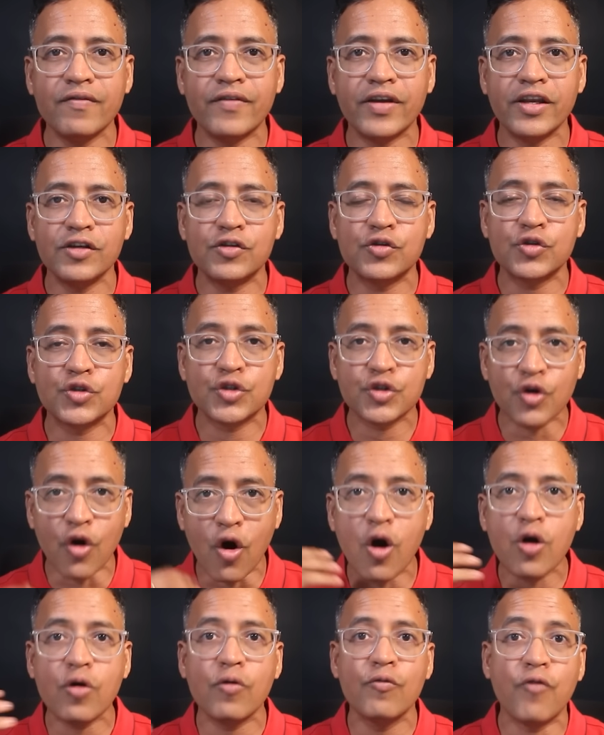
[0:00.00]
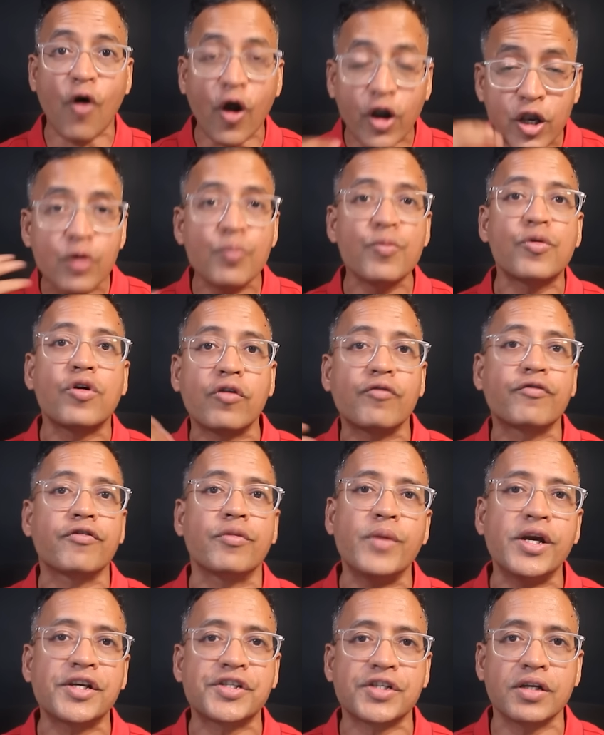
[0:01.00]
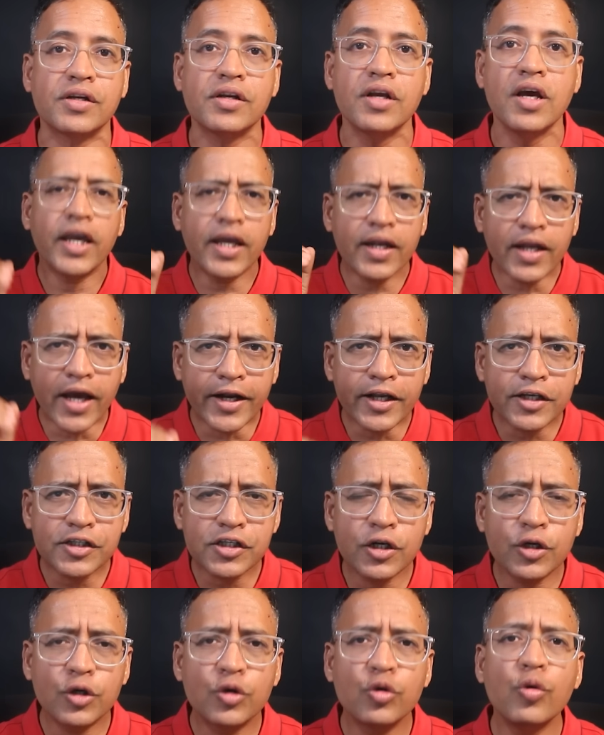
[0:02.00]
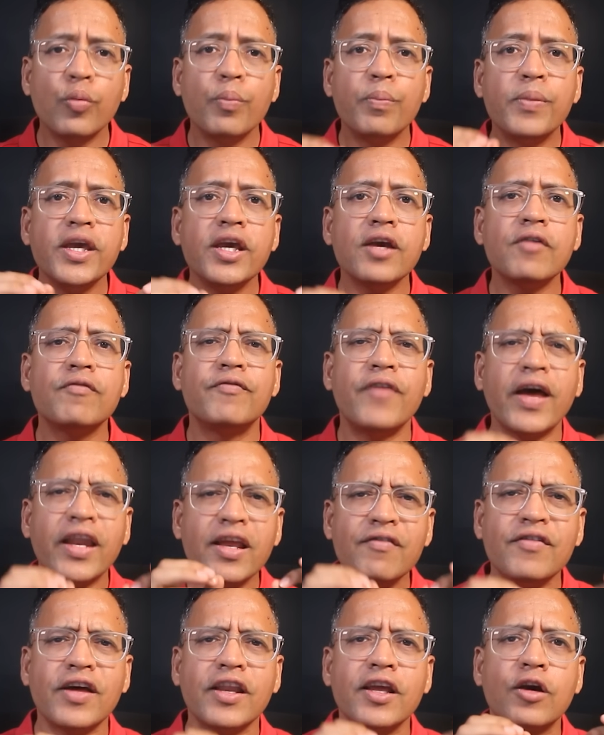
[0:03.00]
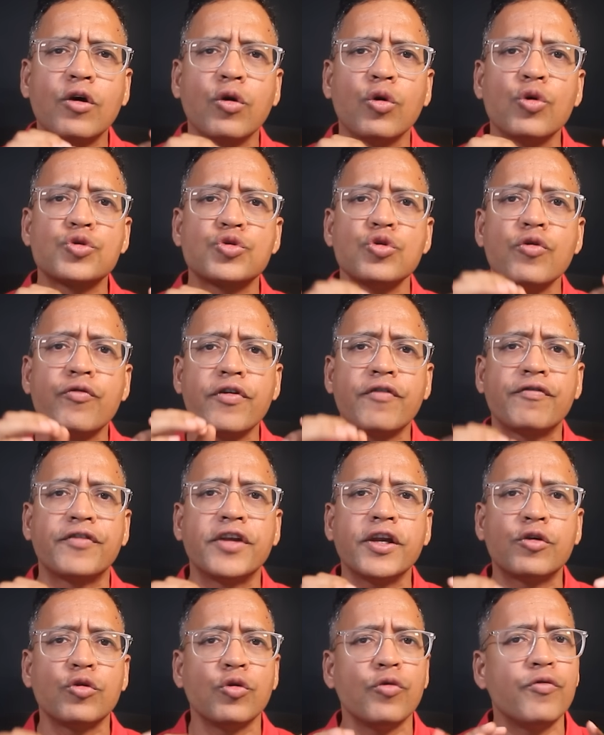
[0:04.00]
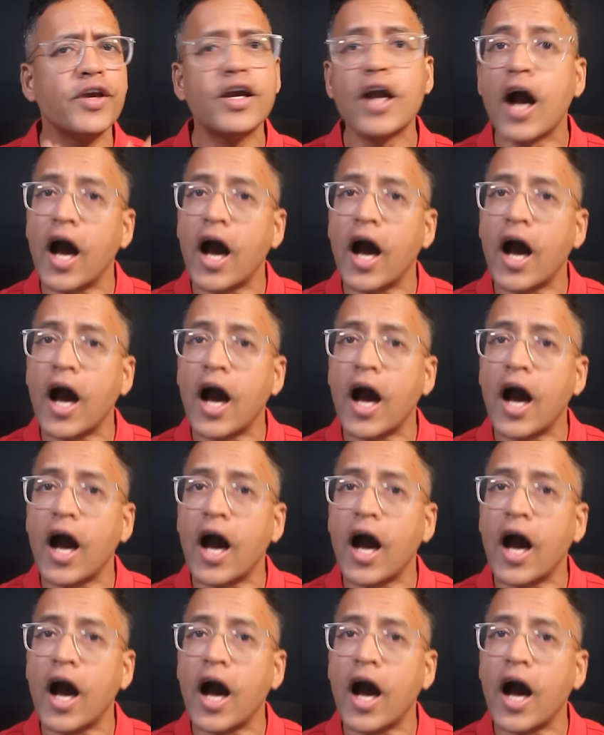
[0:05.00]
very strong volume confirmation in addition to being very, very close to 52-week